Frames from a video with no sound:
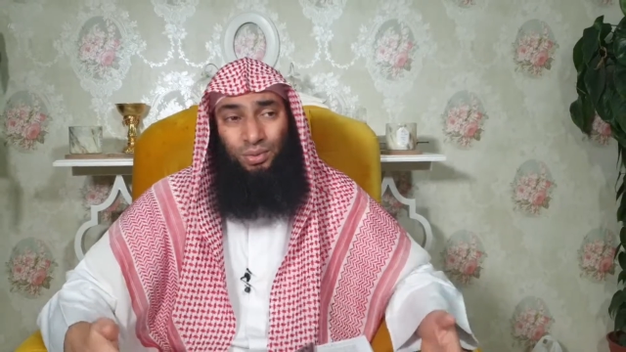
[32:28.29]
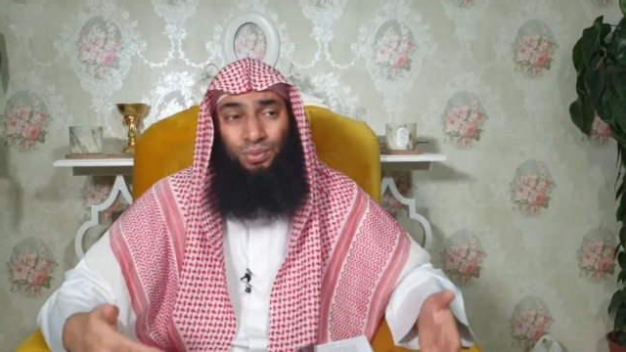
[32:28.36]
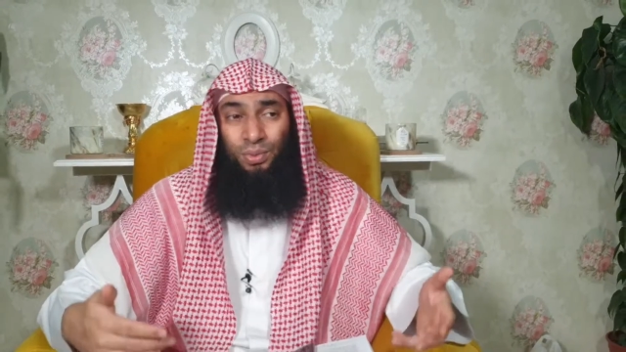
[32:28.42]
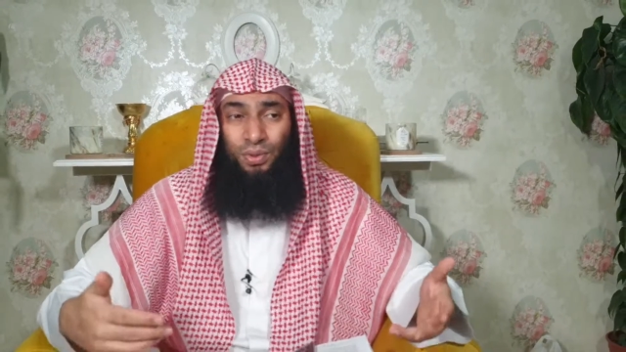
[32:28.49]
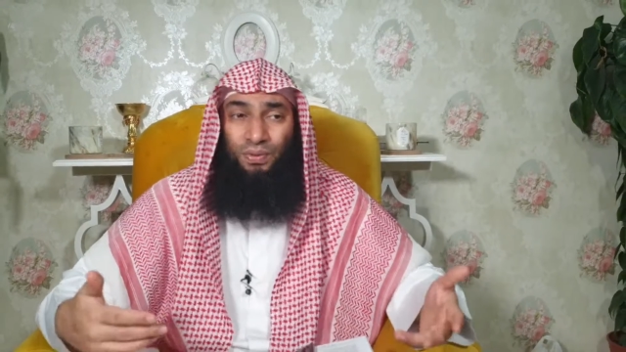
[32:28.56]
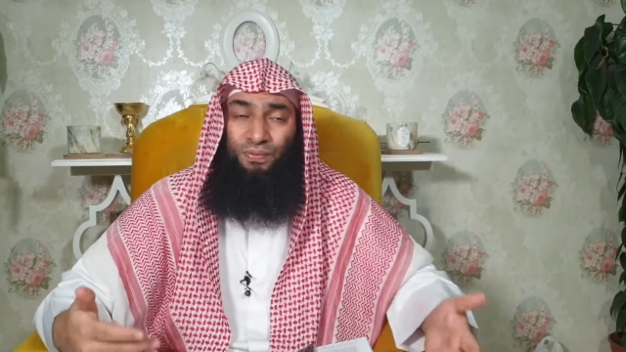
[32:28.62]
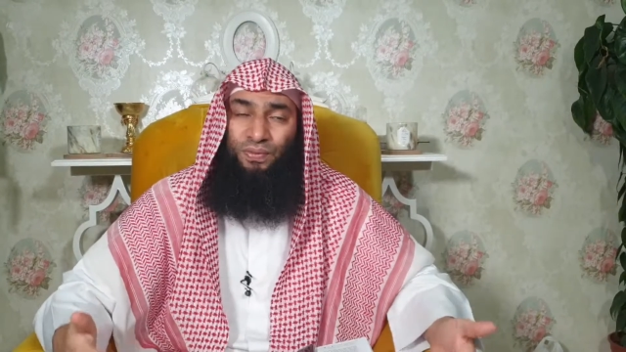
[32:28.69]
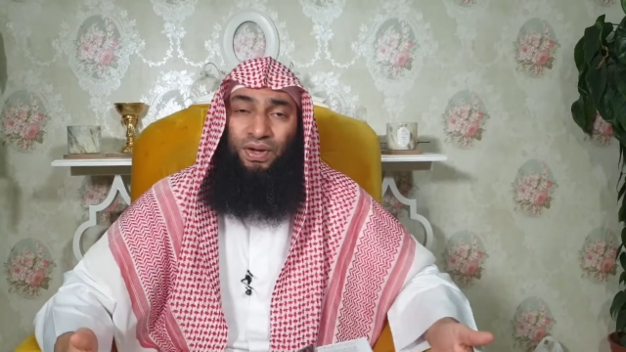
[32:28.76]

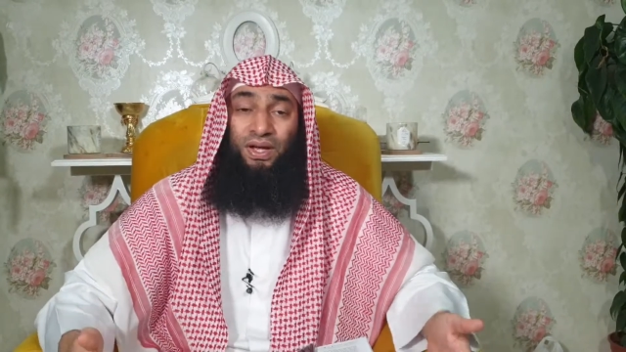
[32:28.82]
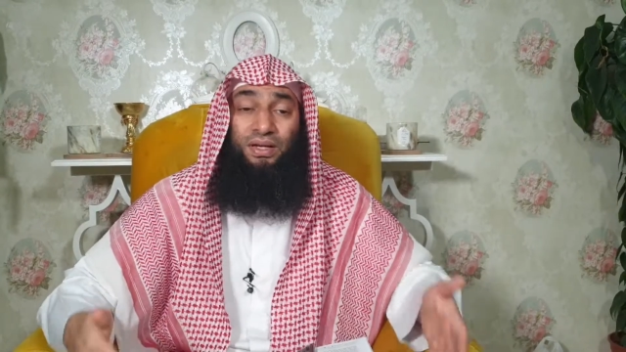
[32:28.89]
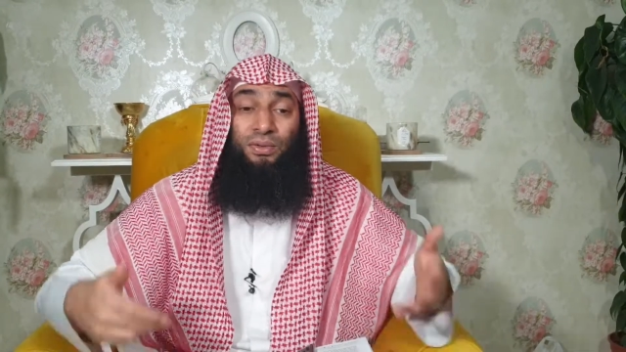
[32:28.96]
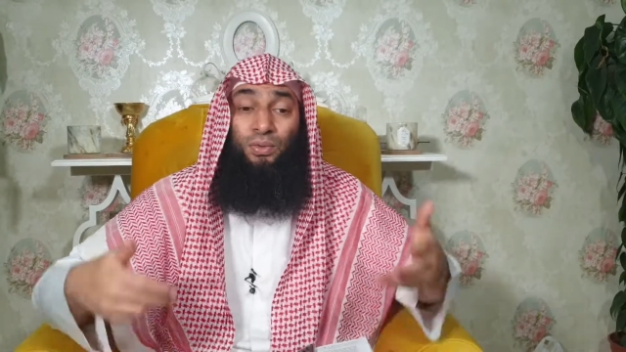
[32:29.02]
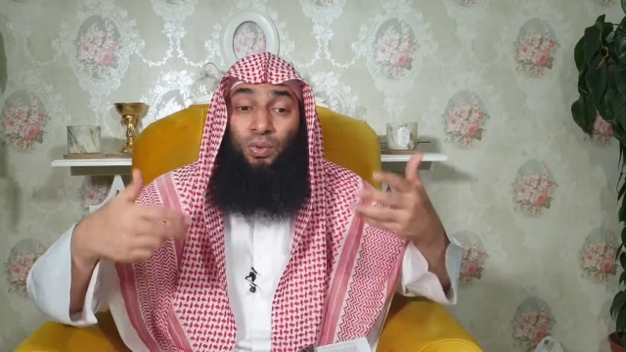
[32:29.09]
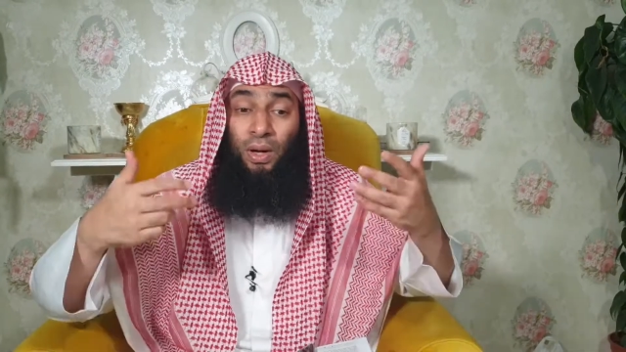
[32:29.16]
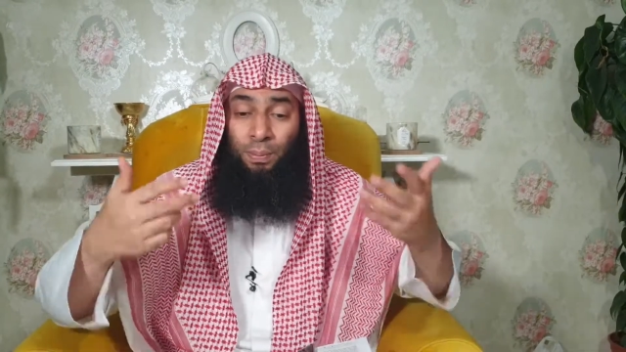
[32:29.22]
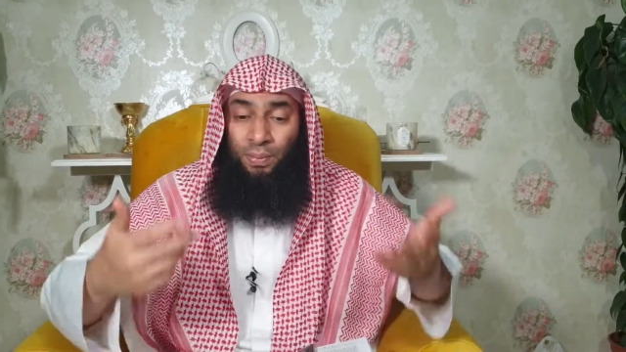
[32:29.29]
to
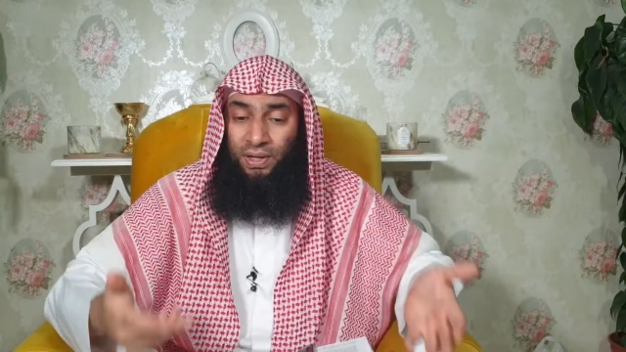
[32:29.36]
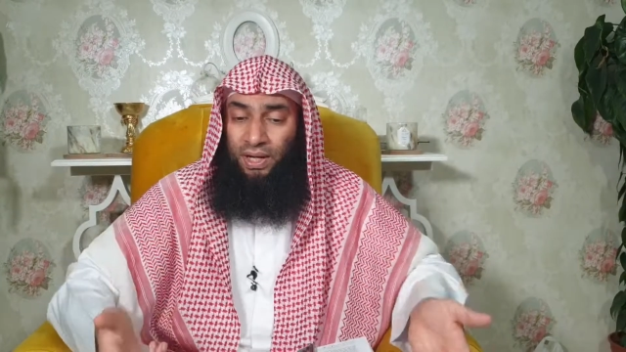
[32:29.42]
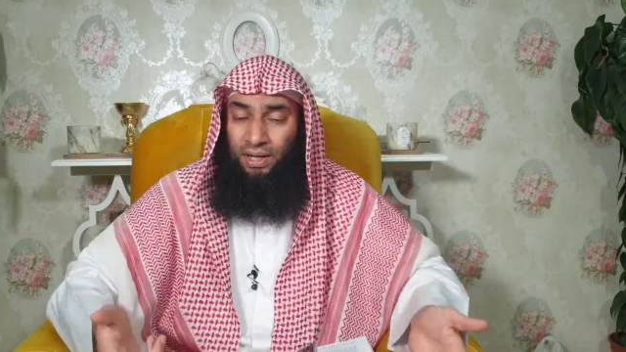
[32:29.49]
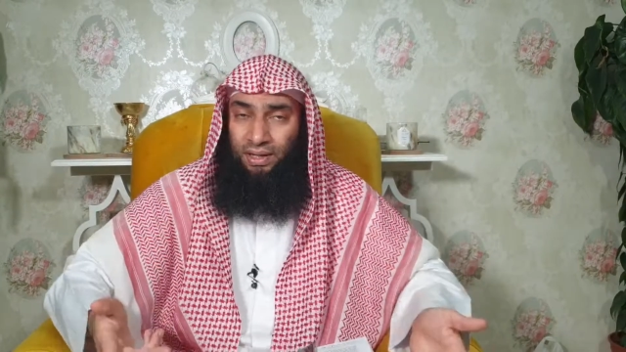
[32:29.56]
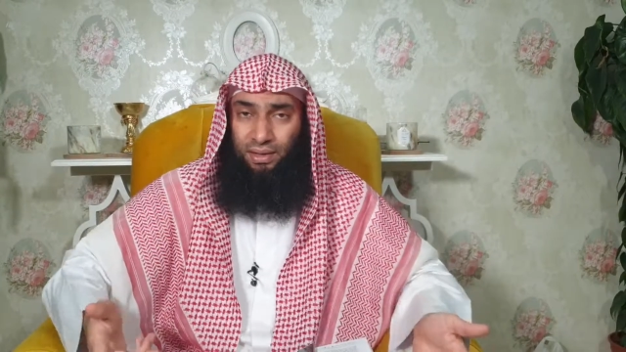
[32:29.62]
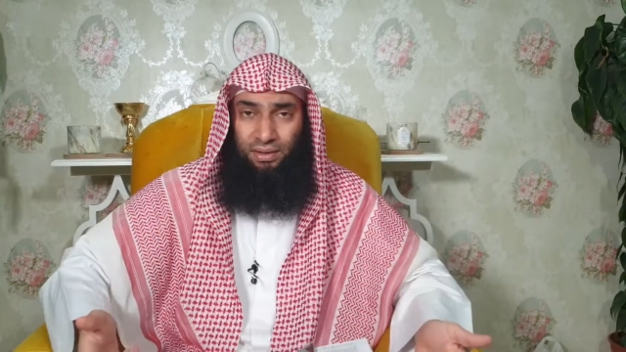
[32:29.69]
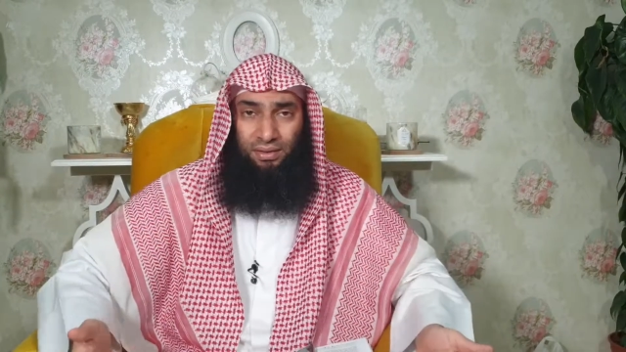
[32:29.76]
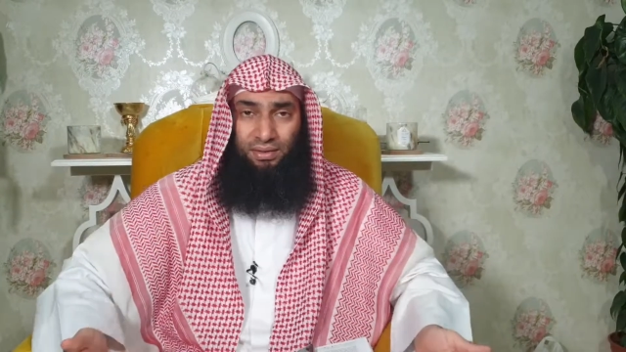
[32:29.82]
reflect, to
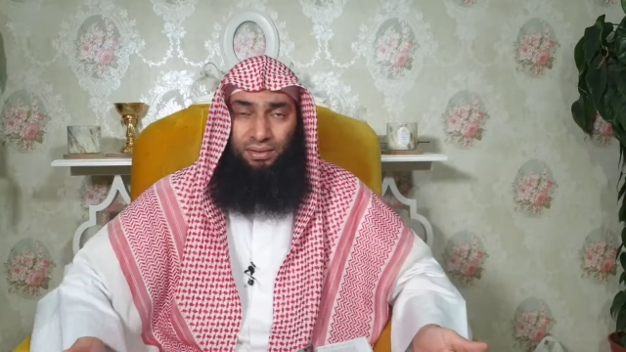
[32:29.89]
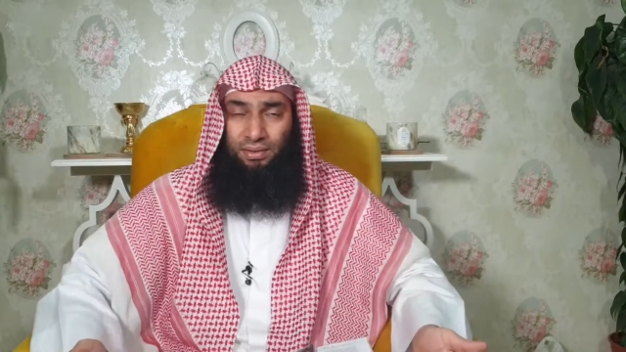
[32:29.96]
apply.